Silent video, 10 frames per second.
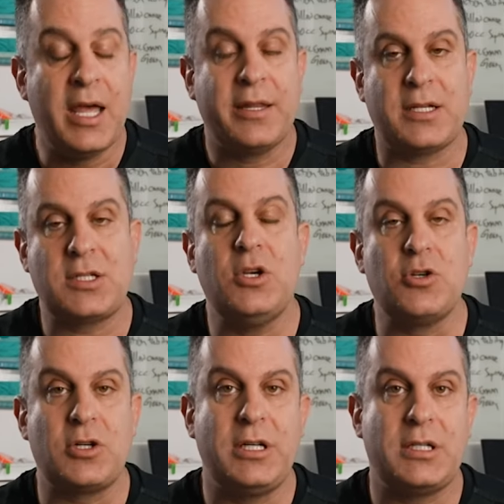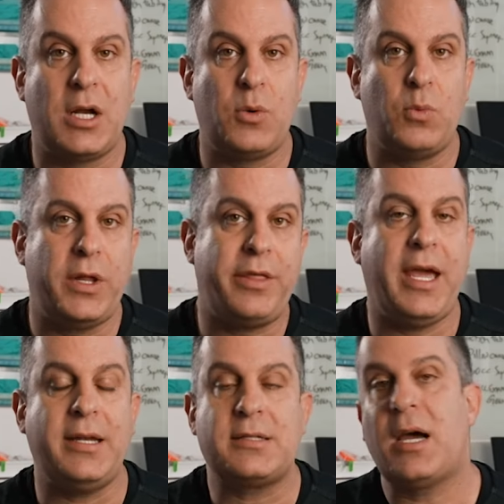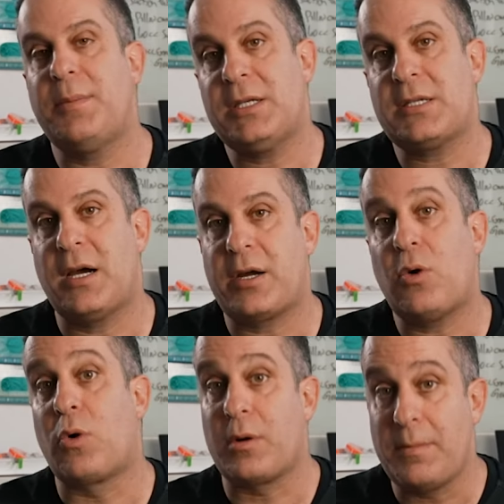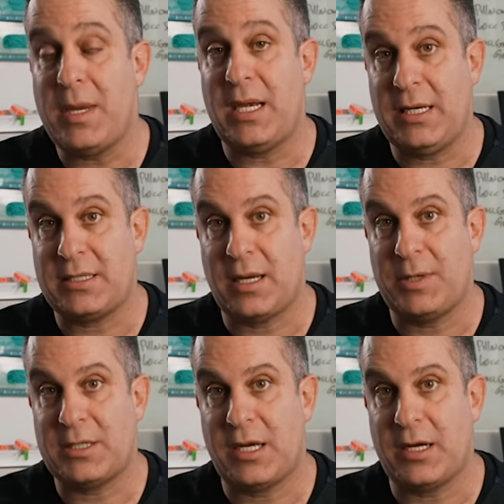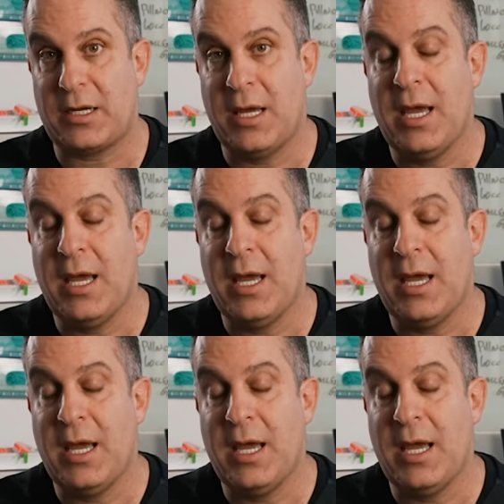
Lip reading: That's usually done with a tummy tuck or a mini tummy tuck.